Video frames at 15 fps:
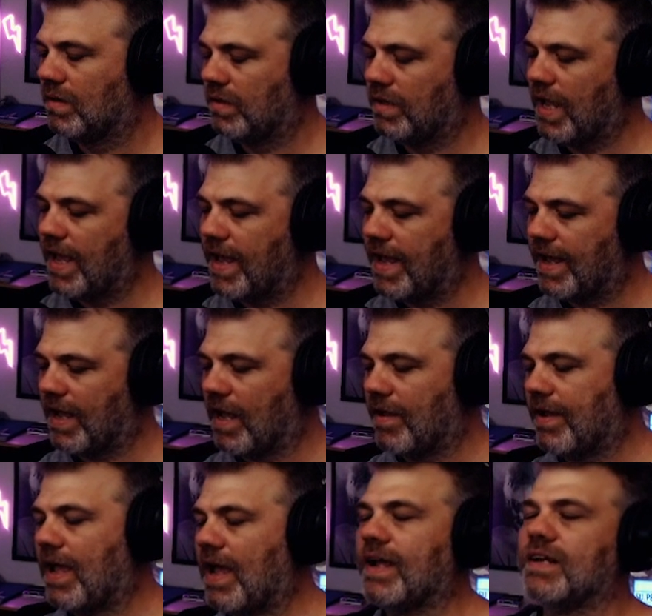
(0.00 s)
Yeah, I
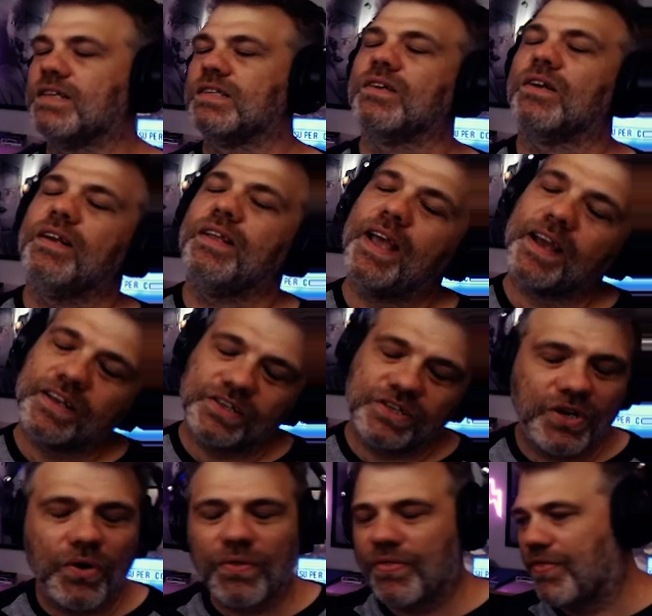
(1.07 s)
can start. Yeah, because you
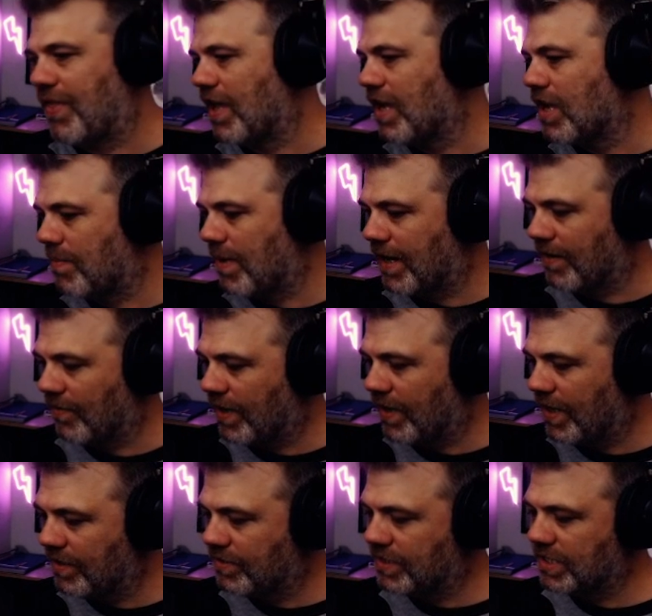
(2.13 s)
don't think about it, right?
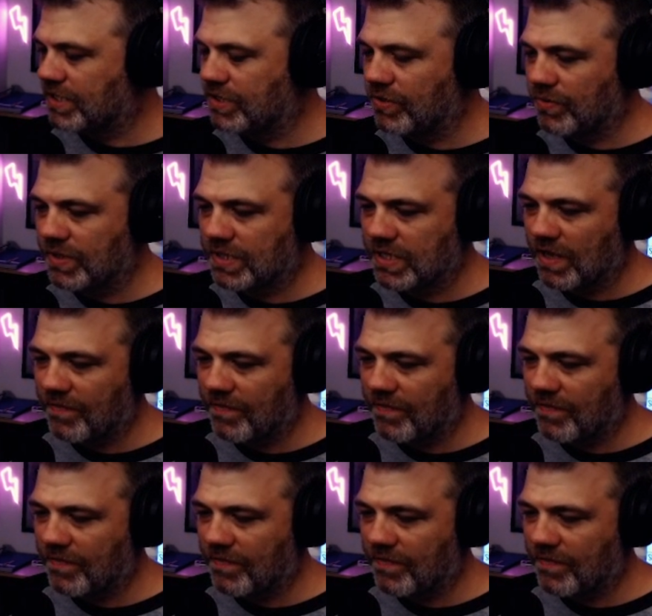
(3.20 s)
You just do this stuff.